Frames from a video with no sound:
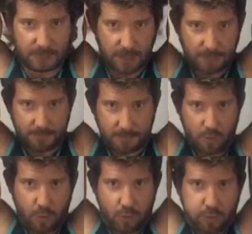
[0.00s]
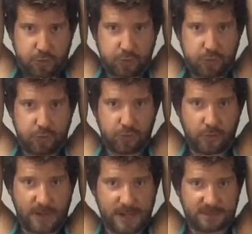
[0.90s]
up,
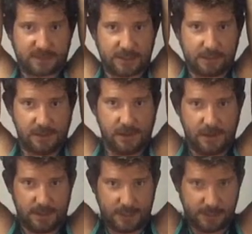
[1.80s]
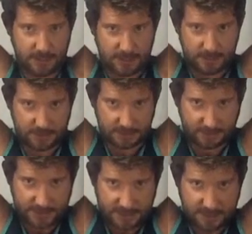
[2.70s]
exhale. Inhale on
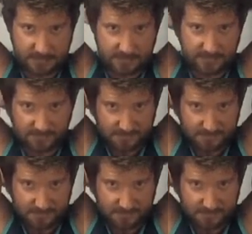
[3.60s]
the way down,